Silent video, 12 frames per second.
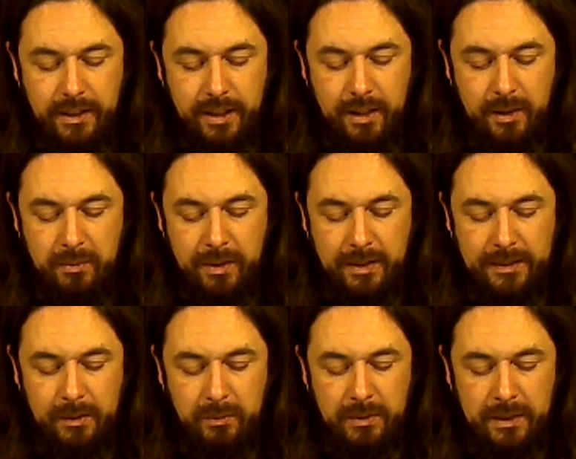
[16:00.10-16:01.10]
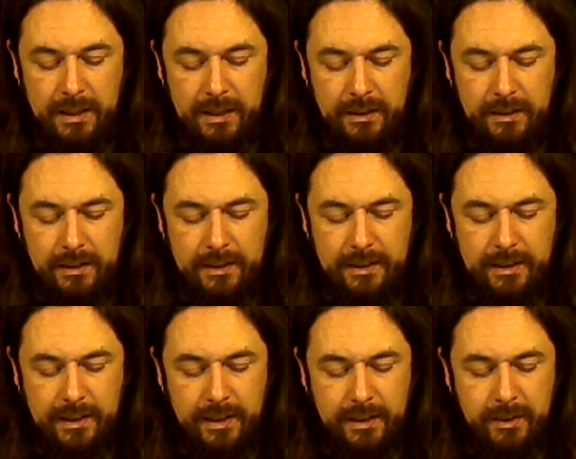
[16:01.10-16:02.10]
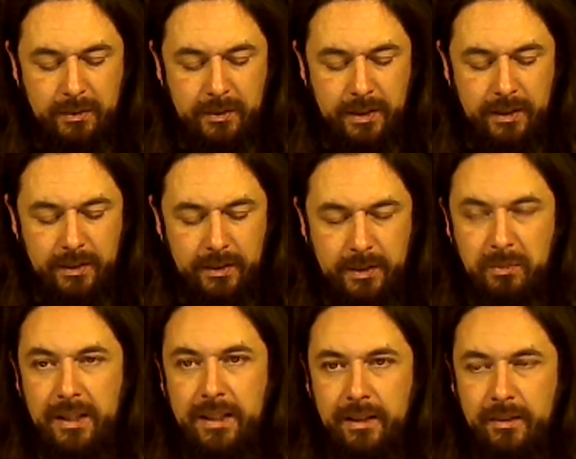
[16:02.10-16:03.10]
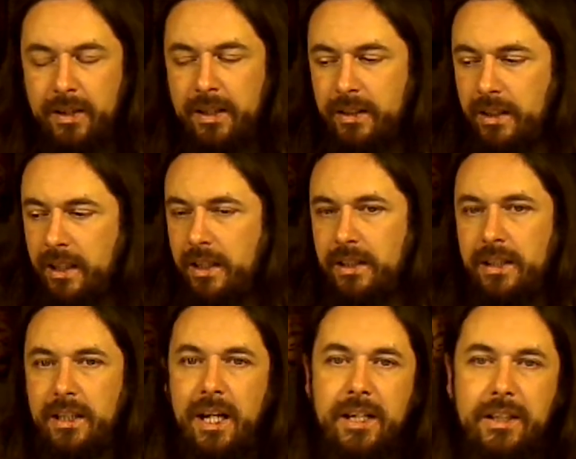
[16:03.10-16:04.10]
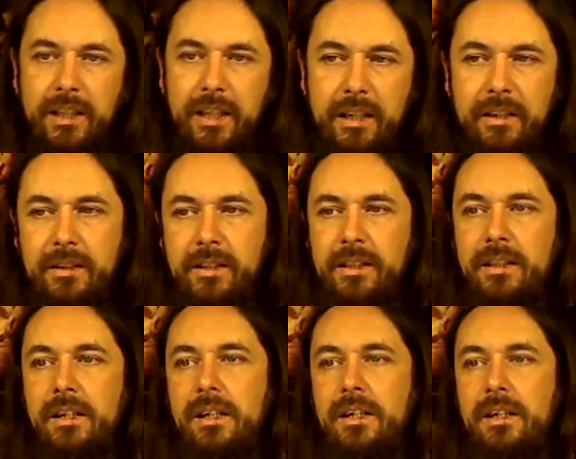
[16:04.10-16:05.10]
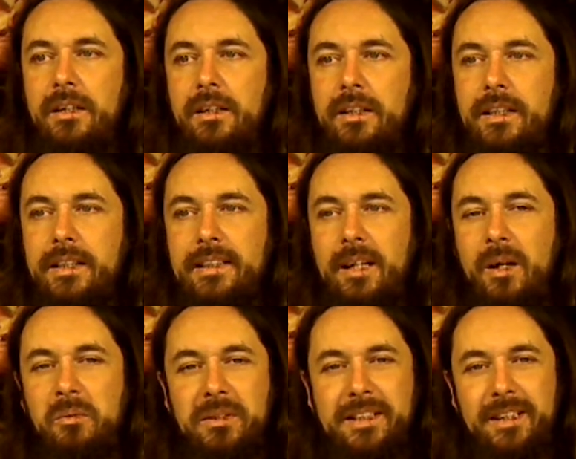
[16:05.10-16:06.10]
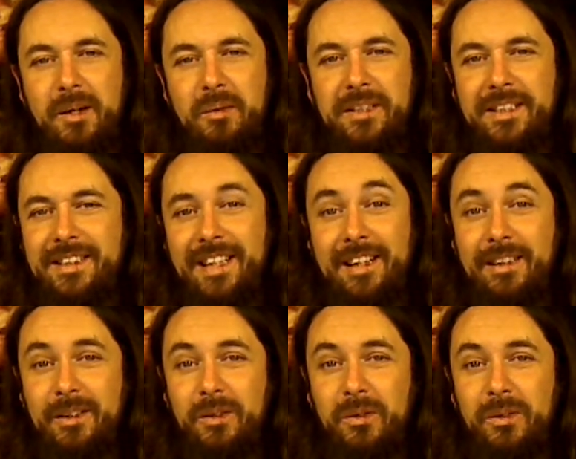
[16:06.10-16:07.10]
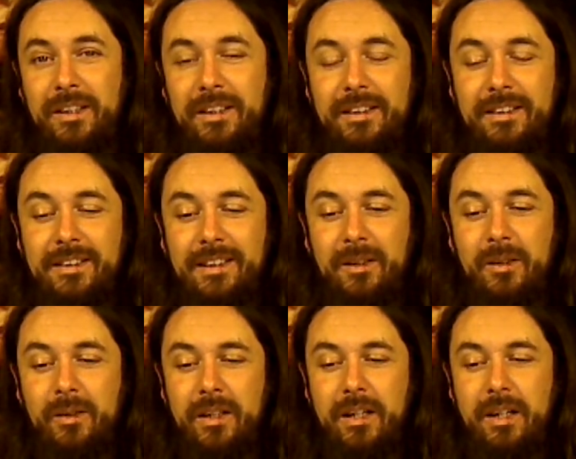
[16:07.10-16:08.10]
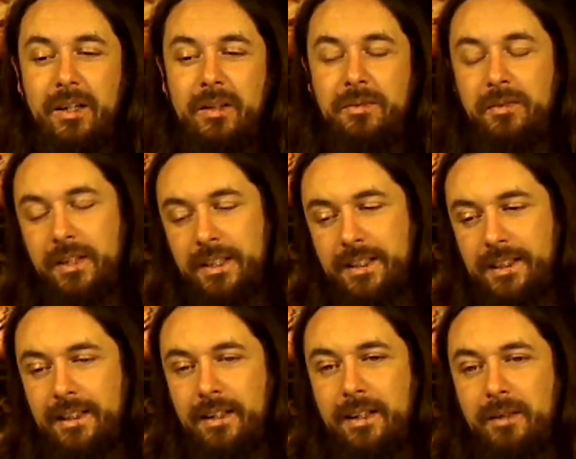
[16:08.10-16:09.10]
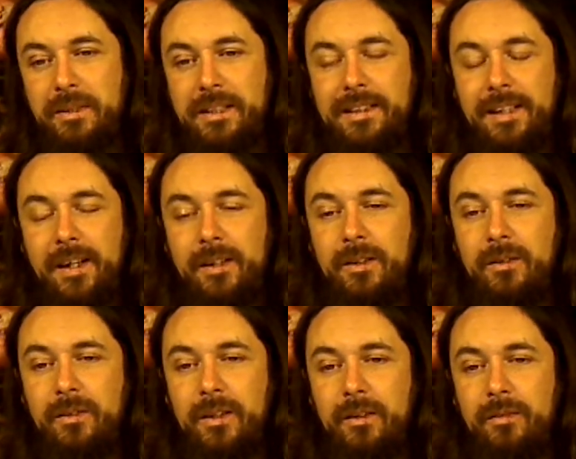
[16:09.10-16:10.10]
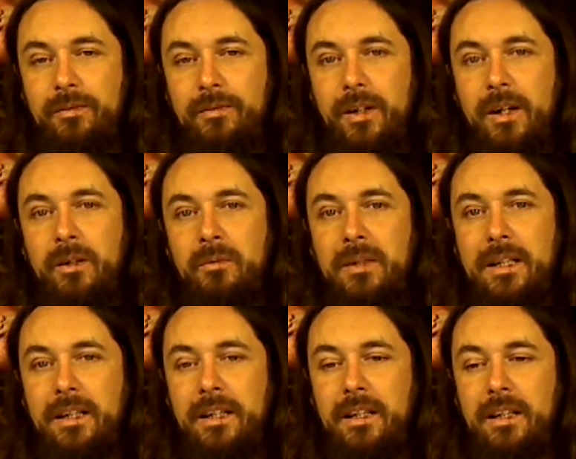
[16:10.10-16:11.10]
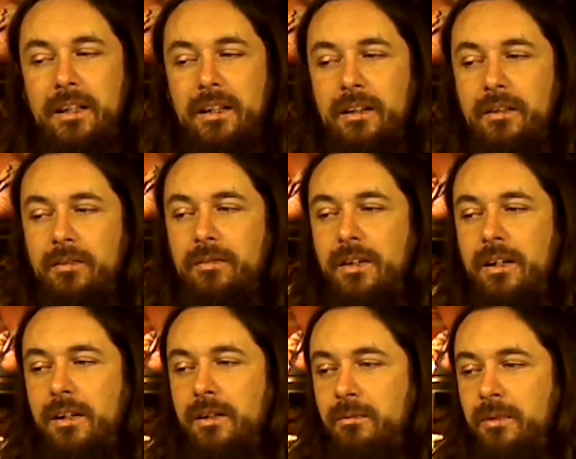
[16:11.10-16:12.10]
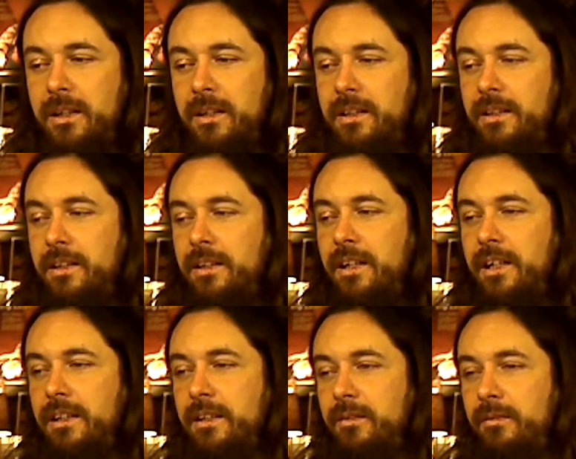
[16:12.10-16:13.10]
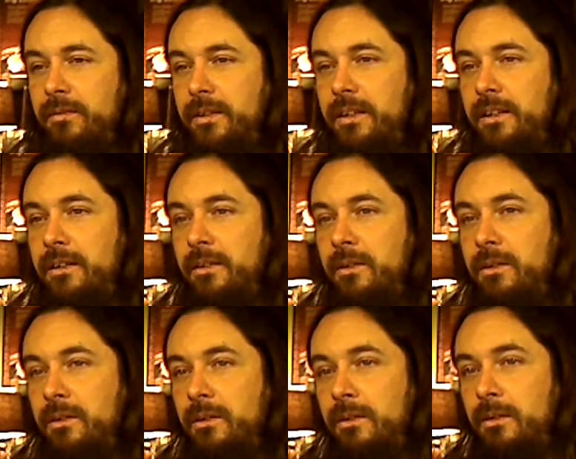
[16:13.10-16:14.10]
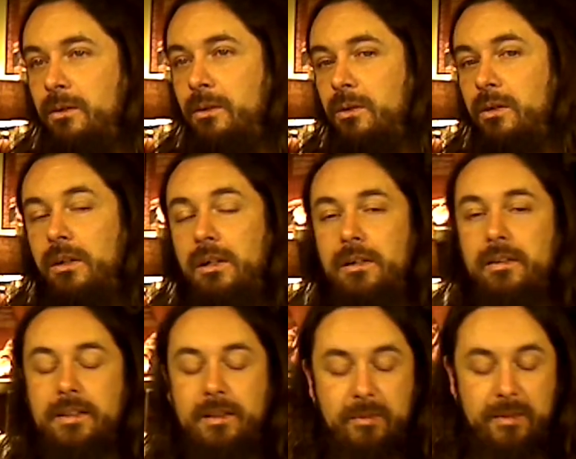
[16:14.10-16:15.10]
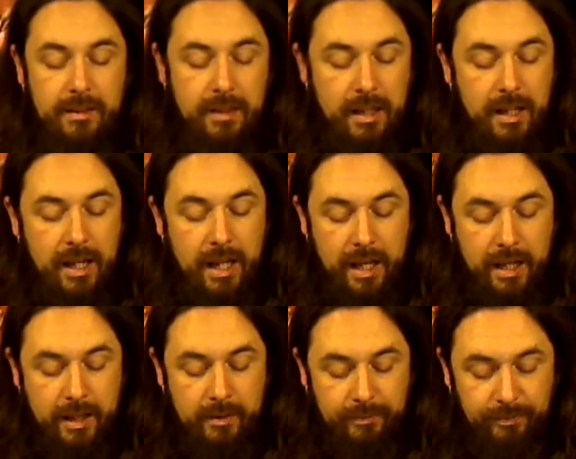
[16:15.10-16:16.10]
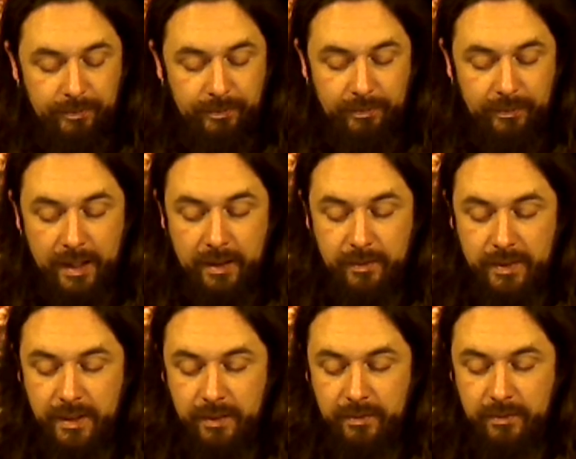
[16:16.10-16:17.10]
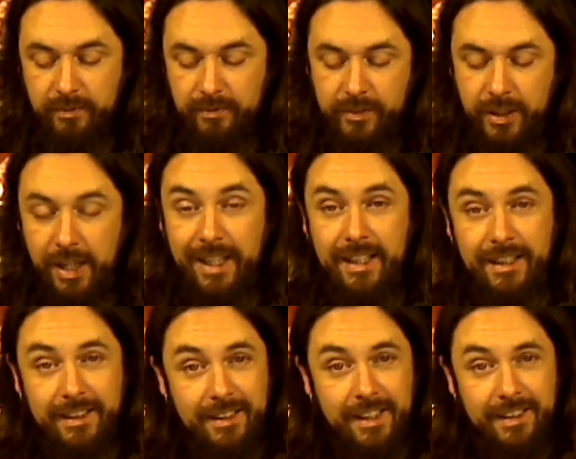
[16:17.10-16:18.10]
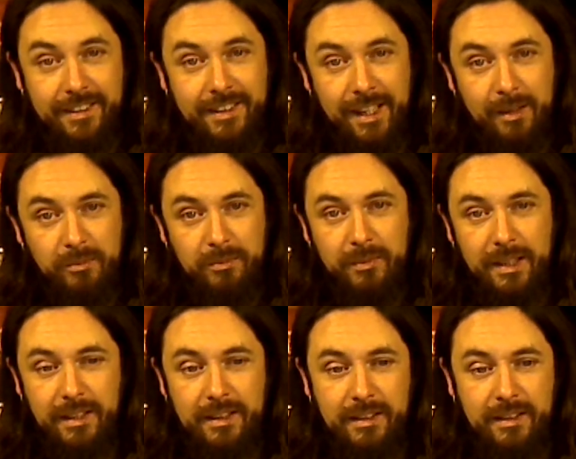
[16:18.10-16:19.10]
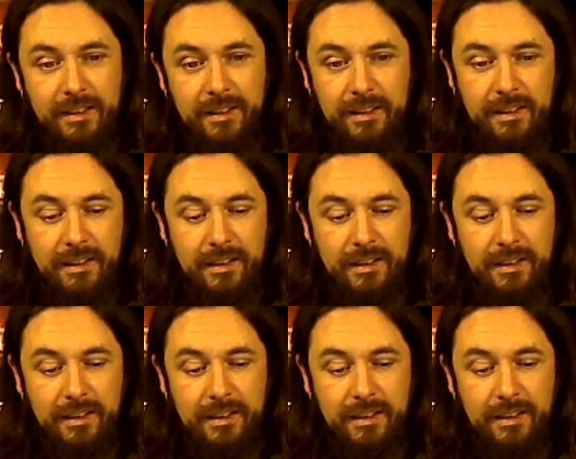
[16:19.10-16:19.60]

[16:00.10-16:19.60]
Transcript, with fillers: talk about something else that I just. Uh, speaking of education and educators, this is almost the opposite side of the coin. So, if you want to see the opposite side of the coin, follow me. Follow me to the next video or something. Um, if you don't, check in another time. And uh,